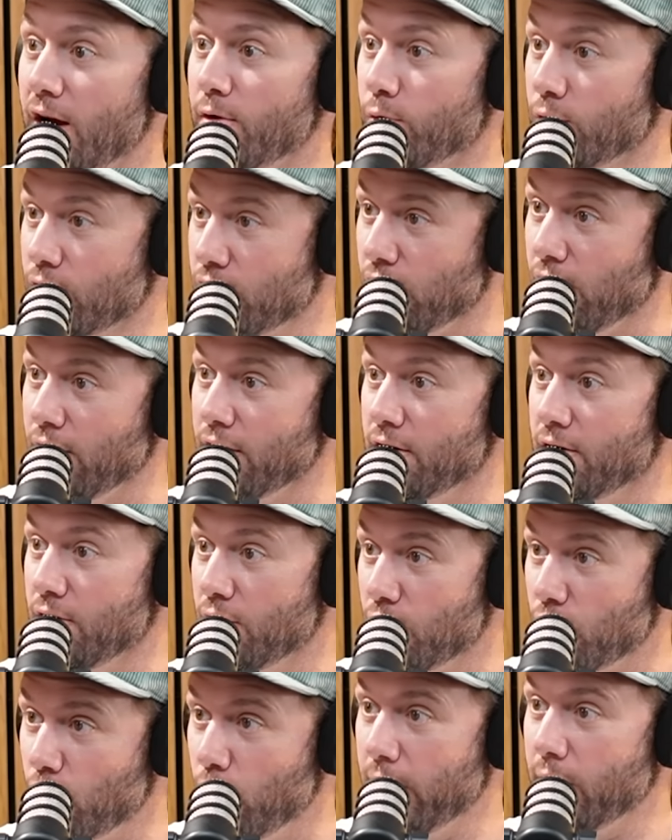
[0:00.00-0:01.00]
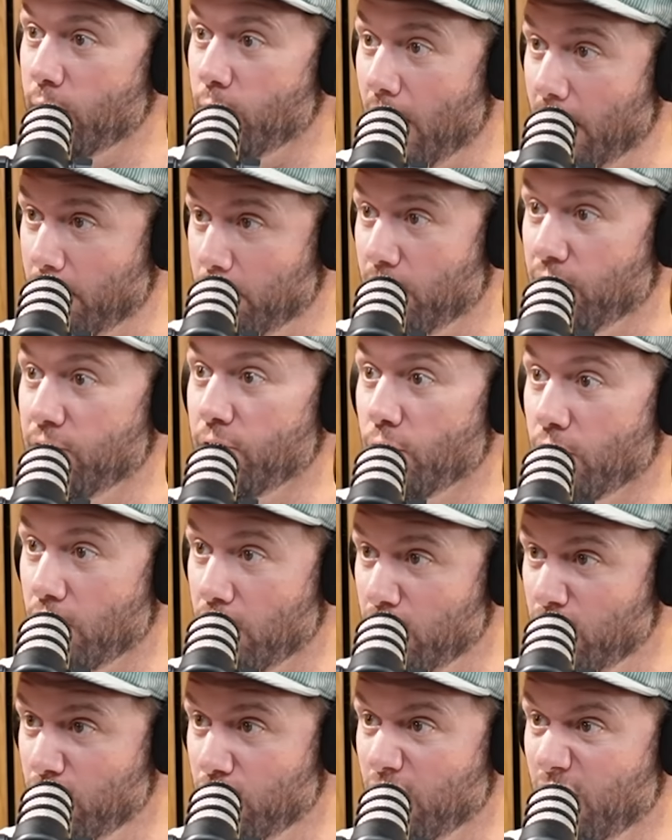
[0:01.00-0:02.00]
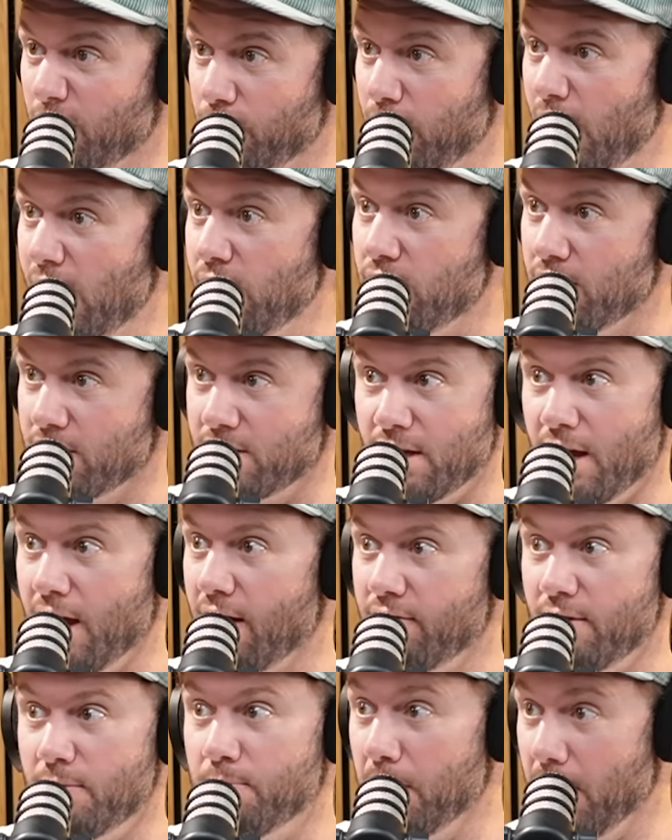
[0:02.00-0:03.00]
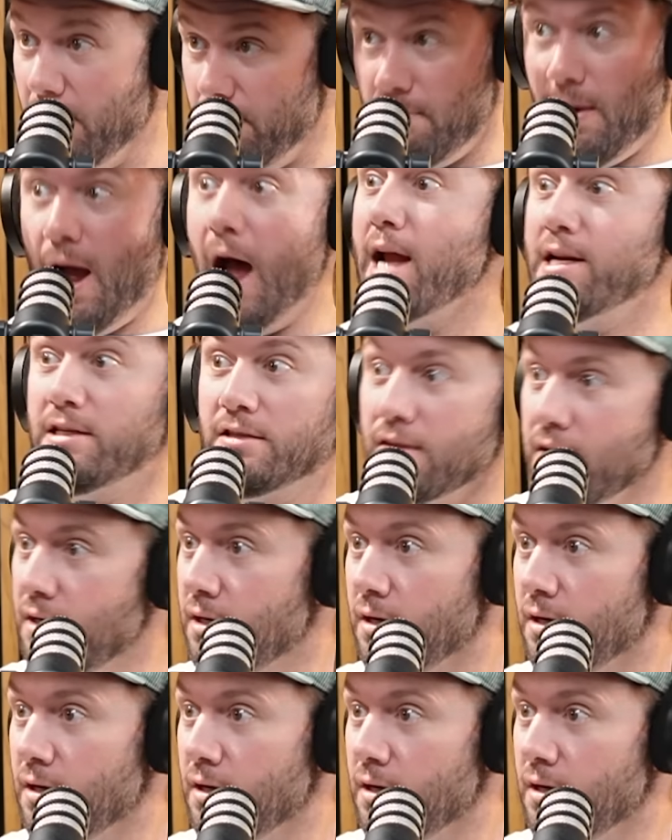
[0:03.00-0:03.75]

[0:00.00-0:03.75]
We're trying to do a quick one before a little event this army, but mate,